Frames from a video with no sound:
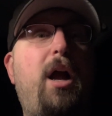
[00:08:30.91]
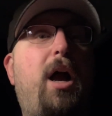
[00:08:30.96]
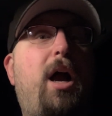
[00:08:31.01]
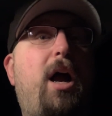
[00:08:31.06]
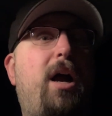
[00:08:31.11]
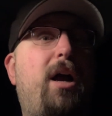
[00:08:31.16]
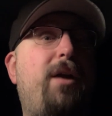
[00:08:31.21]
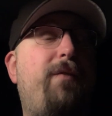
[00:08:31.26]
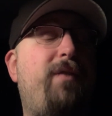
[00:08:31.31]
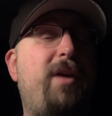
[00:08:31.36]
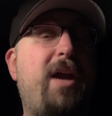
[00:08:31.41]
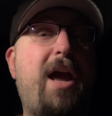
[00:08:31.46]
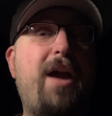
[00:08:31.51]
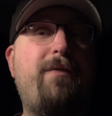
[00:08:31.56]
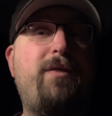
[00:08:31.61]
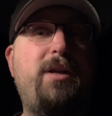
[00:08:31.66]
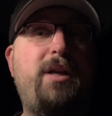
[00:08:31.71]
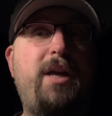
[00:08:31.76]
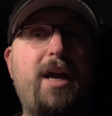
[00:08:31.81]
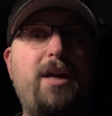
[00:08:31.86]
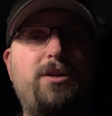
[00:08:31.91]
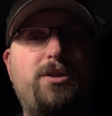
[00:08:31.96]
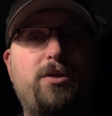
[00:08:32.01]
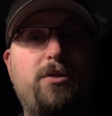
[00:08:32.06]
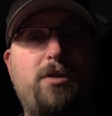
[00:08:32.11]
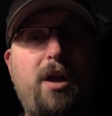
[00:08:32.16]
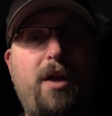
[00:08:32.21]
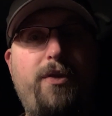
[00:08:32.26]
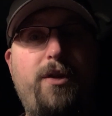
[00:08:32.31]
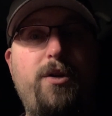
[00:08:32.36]
Uh, if you haven't yet,
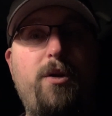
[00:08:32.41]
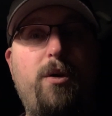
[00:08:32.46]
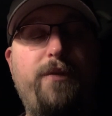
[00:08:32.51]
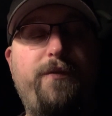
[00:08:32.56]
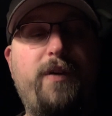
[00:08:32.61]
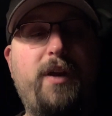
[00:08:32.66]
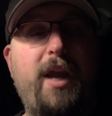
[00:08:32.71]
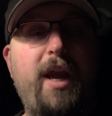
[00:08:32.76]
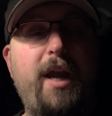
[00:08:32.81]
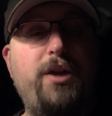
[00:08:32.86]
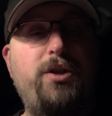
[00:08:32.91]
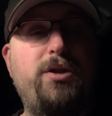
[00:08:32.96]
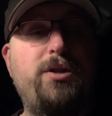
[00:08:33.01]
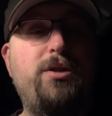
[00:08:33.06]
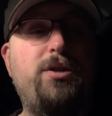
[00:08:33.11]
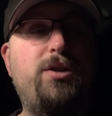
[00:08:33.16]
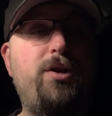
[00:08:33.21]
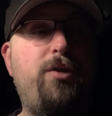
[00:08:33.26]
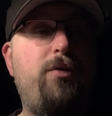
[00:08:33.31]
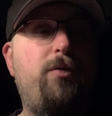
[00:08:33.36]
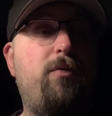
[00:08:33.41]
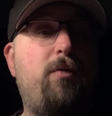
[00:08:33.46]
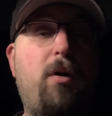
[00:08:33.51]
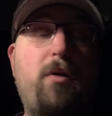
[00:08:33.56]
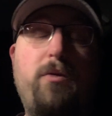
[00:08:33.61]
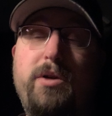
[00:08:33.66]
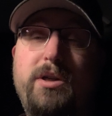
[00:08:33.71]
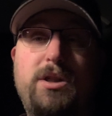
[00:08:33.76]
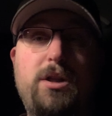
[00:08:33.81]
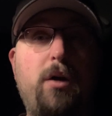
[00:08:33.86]
turn on the notifications so you
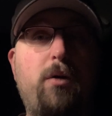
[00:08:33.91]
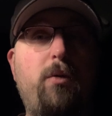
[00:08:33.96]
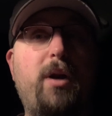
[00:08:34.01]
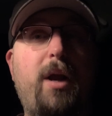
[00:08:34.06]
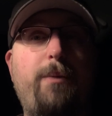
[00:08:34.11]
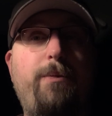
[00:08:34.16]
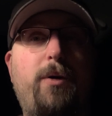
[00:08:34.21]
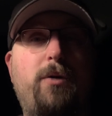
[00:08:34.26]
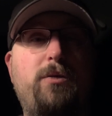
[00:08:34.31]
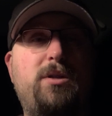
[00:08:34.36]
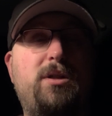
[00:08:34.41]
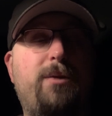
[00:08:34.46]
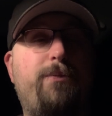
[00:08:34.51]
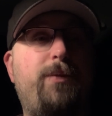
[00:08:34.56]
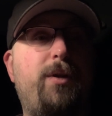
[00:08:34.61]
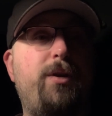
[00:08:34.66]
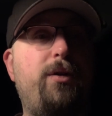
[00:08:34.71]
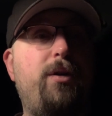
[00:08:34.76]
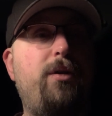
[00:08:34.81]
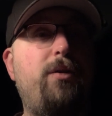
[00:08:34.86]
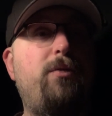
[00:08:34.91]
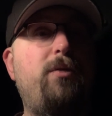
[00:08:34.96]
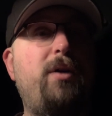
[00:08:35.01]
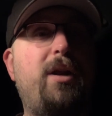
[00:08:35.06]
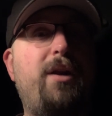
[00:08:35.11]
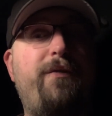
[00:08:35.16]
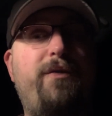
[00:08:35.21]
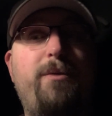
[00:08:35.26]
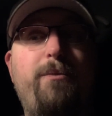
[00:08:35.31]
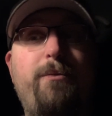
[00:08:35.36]
always know when I post something new.
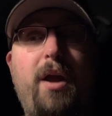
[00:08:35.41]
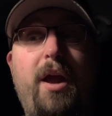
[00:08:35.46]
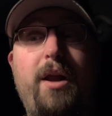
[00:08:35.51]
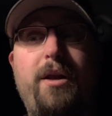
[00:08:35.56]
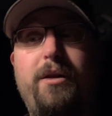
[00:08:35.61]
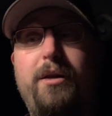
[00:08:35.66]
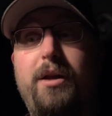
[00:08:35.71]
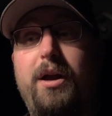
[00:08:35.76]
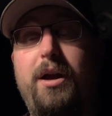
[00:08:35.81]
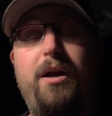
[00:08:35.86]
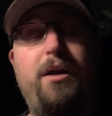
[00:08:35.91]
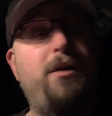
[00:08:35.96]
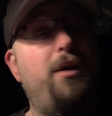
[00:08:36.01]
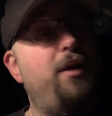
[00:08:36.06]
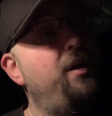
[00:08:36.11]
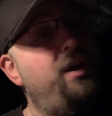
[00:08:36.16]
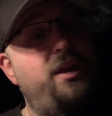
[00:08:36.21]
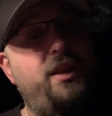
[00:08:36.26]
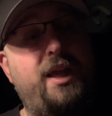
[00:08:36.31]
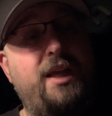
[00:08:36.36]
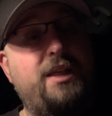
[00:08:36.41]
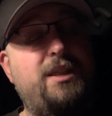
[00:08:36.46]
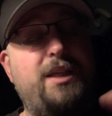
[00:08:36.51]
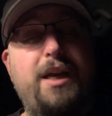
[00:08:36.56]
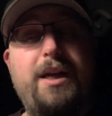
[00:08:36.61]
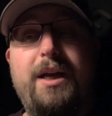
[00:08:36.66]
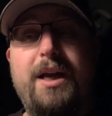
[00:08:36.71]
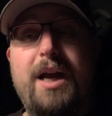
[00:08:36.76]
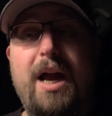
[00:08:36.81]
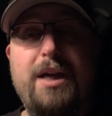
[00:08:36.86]
And if you and uh, that's
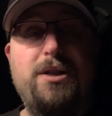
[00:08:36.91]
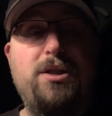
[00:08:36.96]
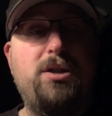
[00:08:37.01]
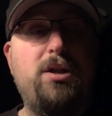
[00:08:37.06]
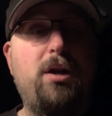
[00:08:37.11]
it, guys.